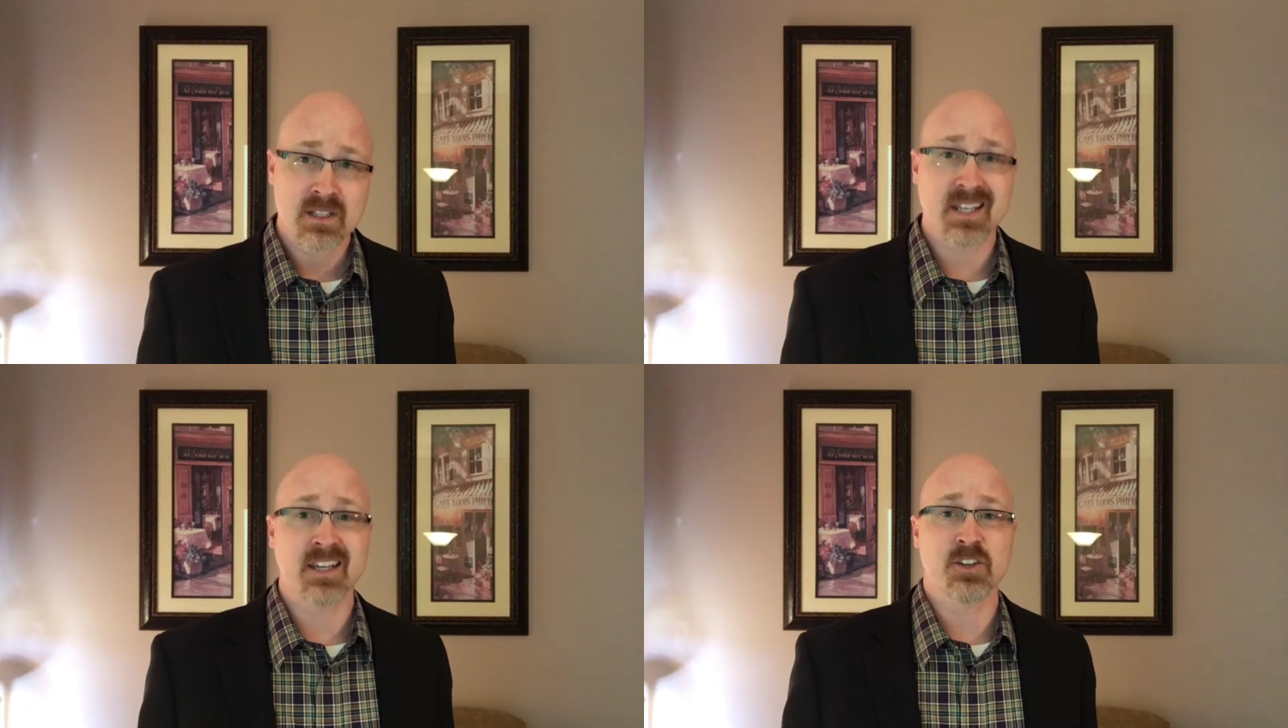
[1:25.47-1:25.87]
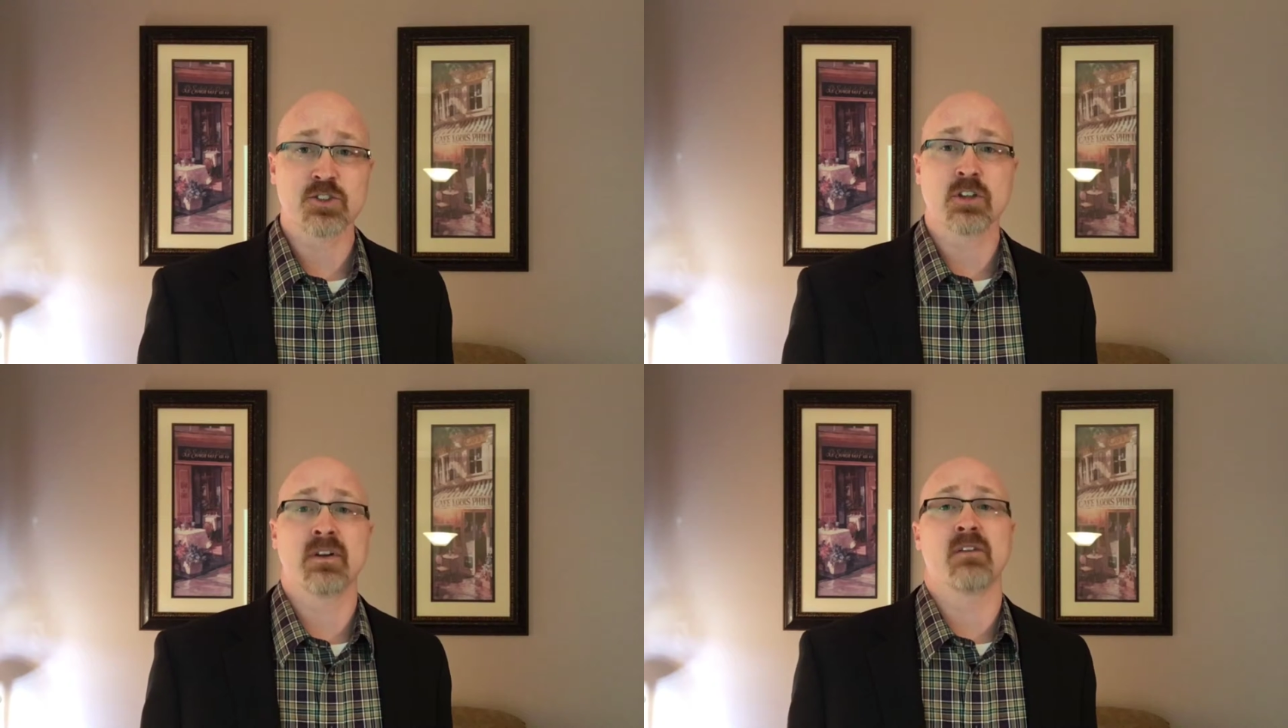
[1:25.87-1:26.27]
Taking a
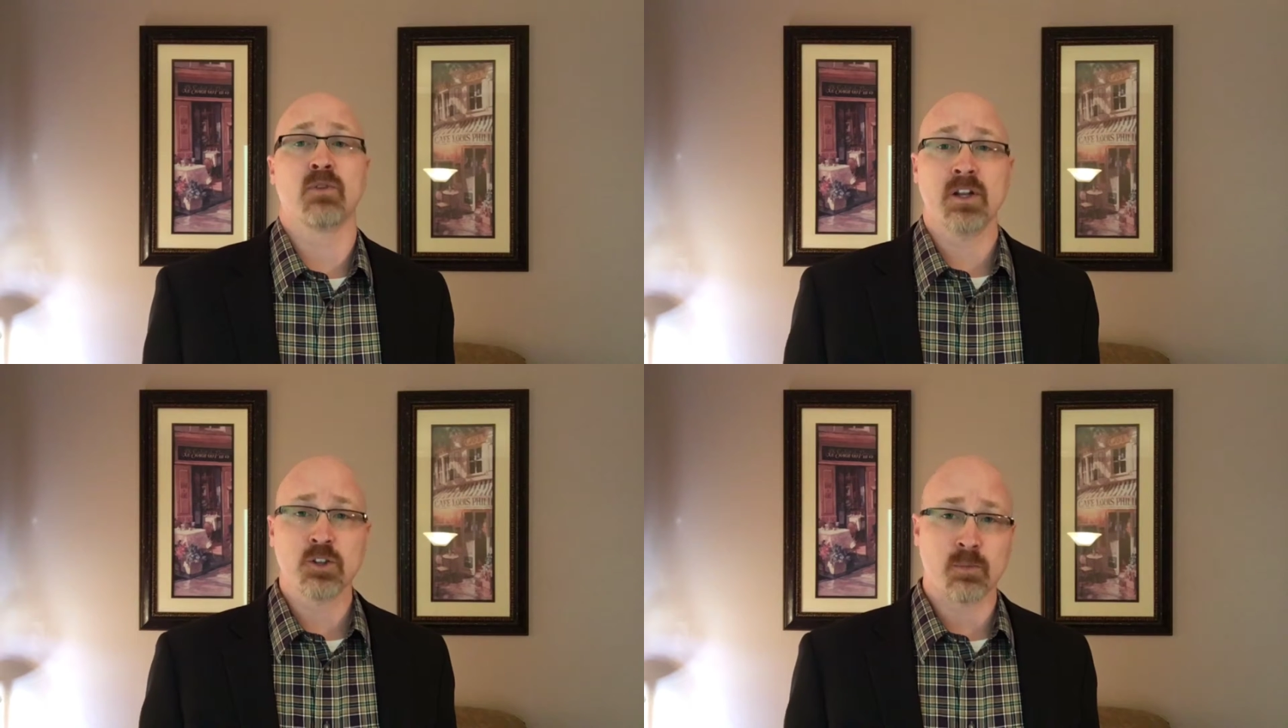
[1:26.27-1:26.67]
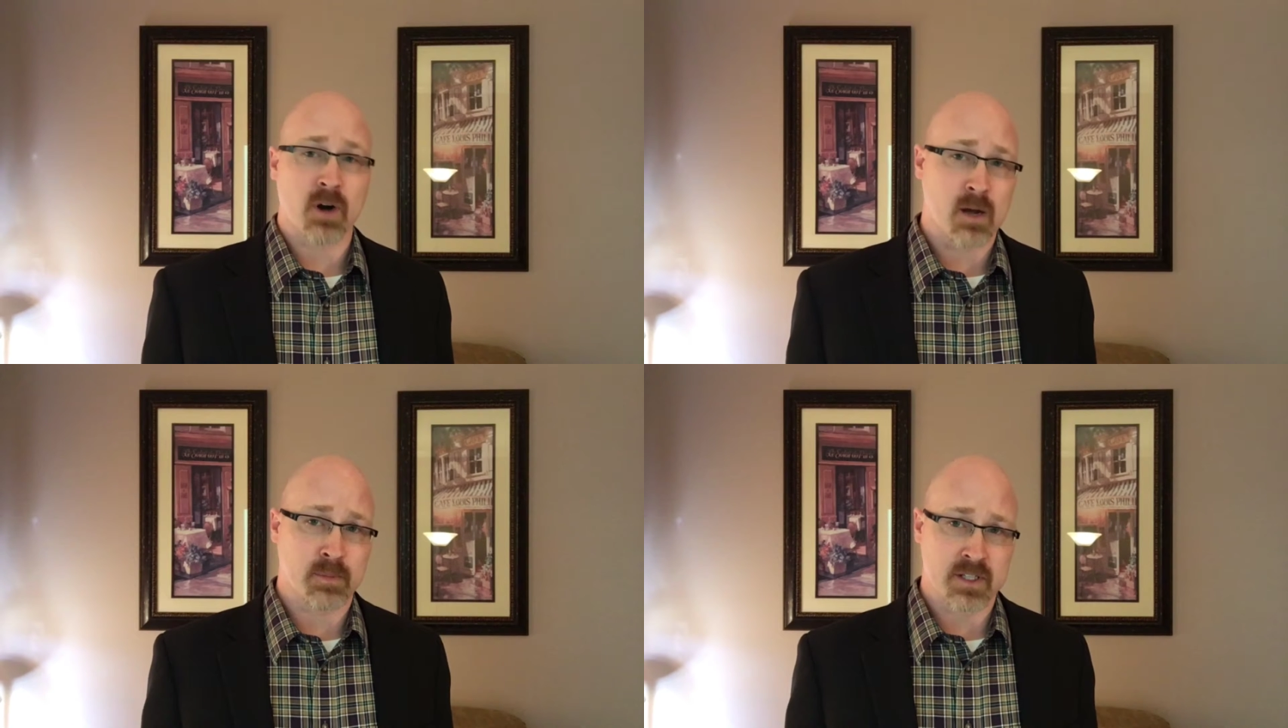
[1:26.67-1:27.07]
survey of rental
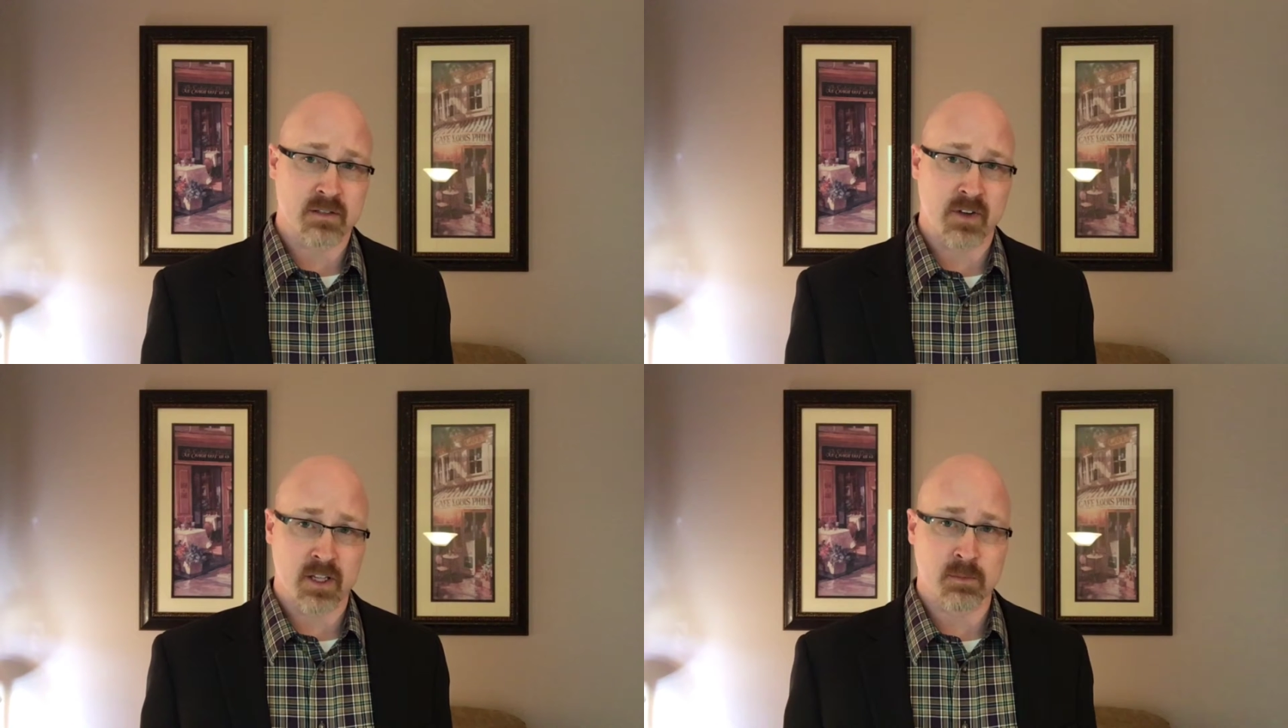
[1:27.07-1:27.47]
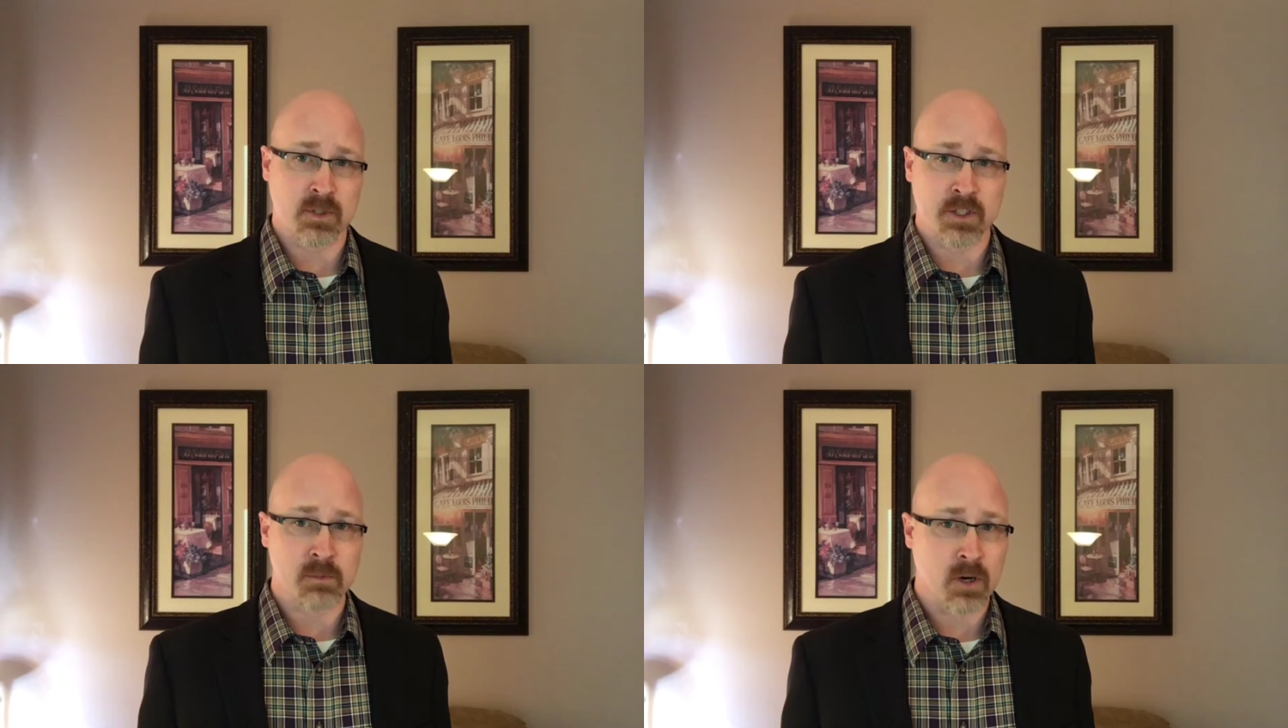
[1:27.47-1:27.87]
properties
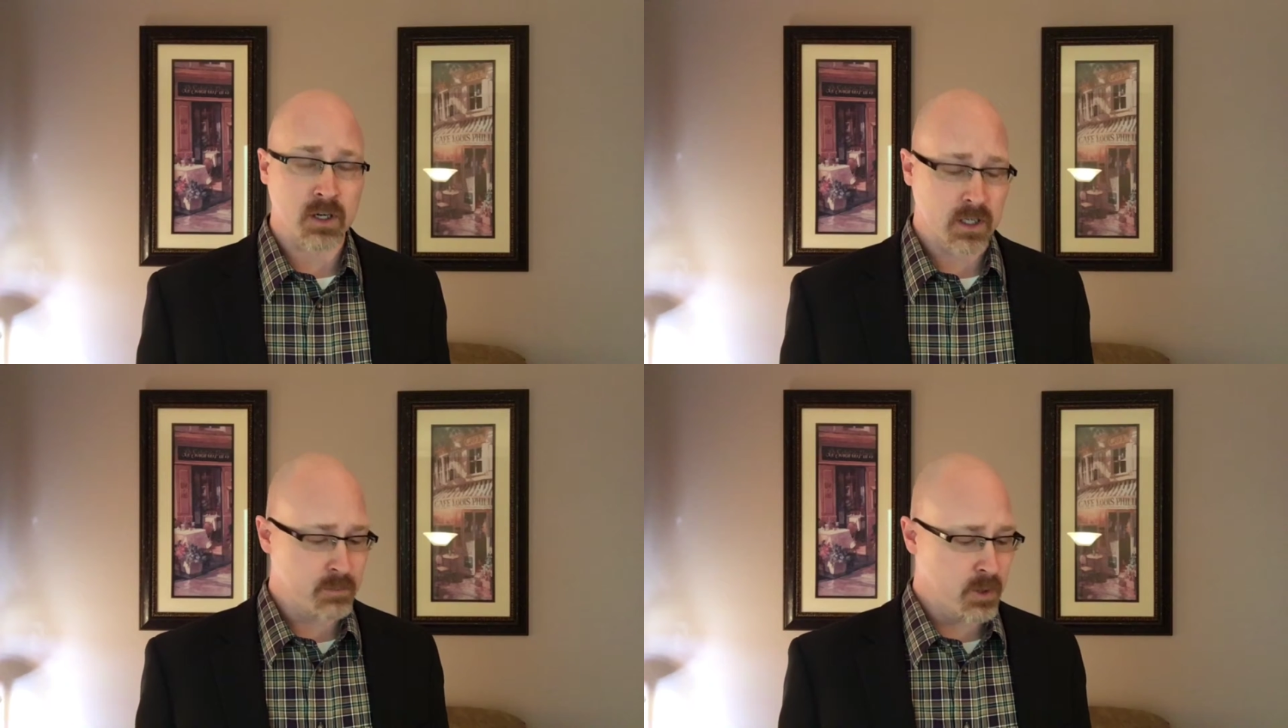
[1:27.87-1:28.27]
available in the market,